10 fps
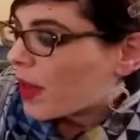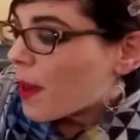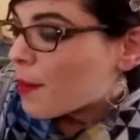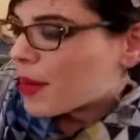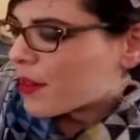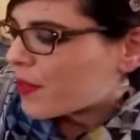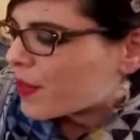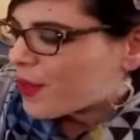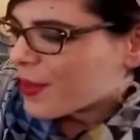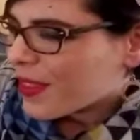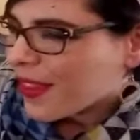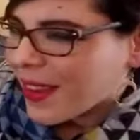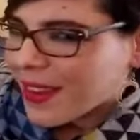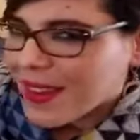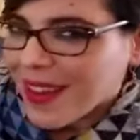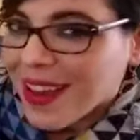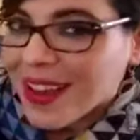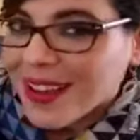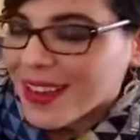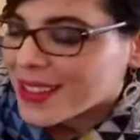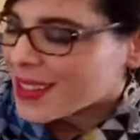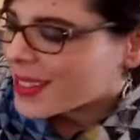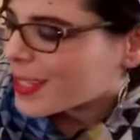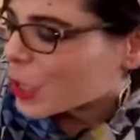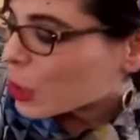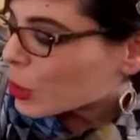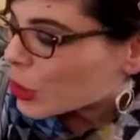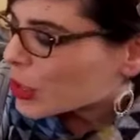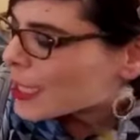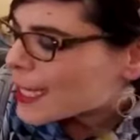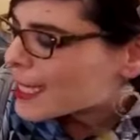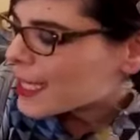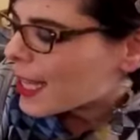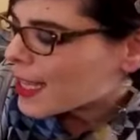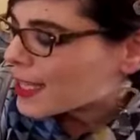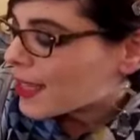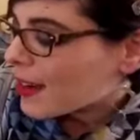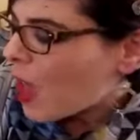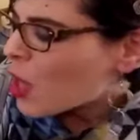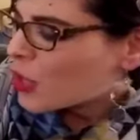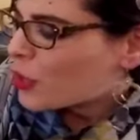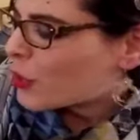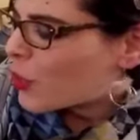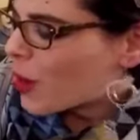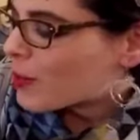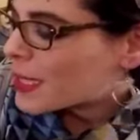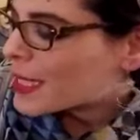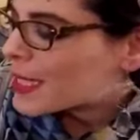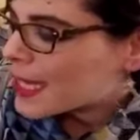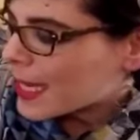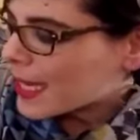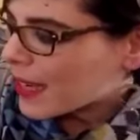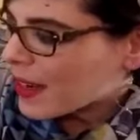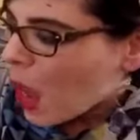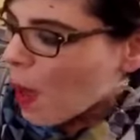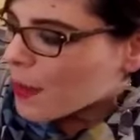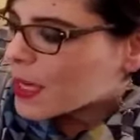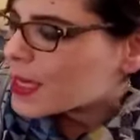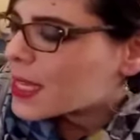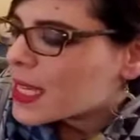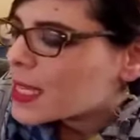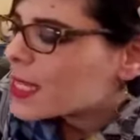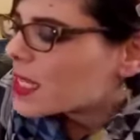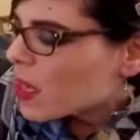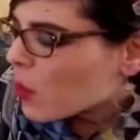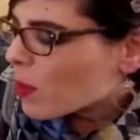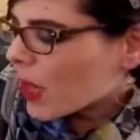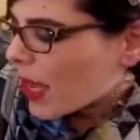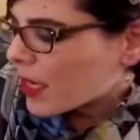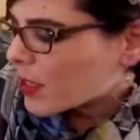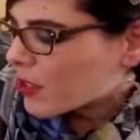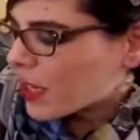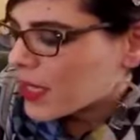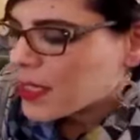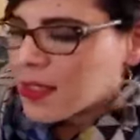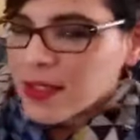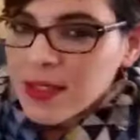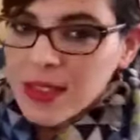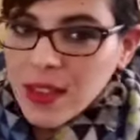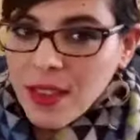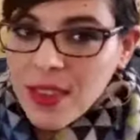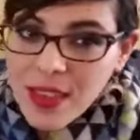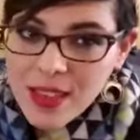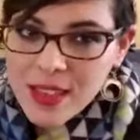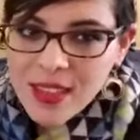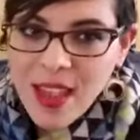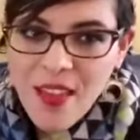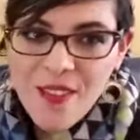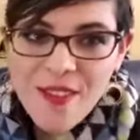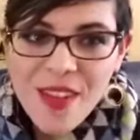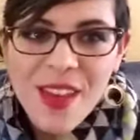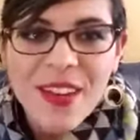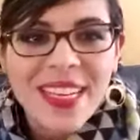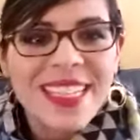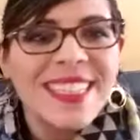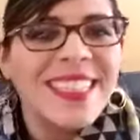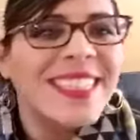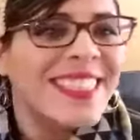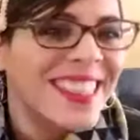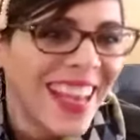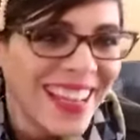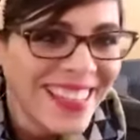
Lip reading: But if you think Anansi learned his lesson, you are mistaken, because he's still playing tricks till this very day.